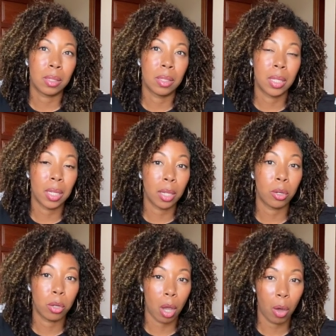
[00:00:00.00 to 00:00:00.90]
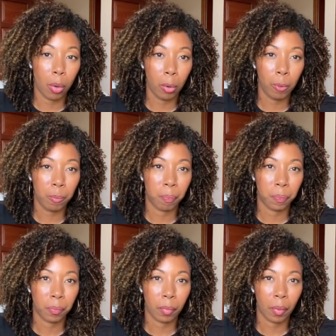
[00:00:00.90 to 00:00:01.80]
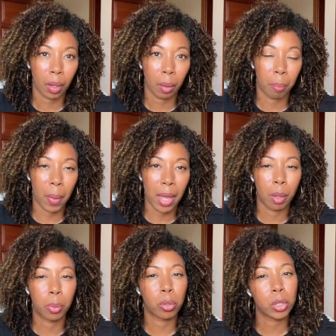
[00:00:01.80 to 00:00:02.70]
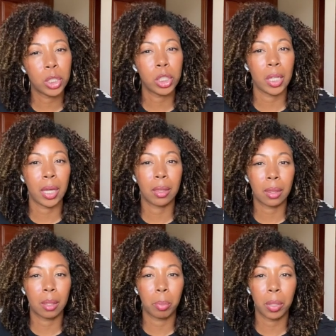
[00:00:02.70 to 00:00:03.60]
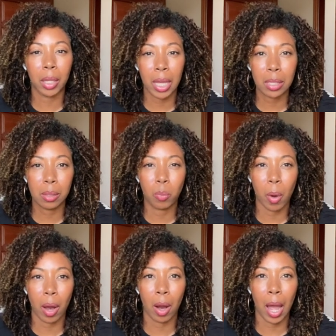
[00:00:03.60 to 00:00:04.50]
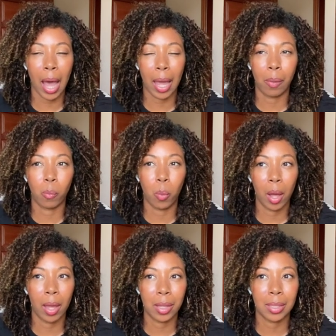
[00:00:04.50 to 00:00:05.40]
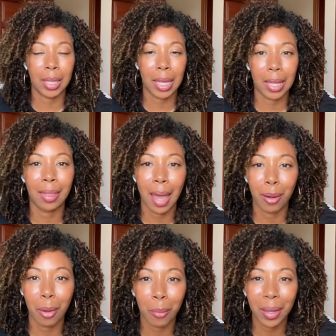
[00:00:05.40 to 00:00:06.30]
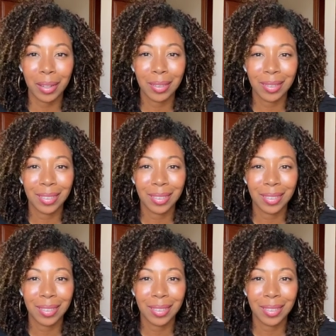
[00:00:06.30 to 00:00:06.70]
didn't know and appreciate the place where I was in that knowing.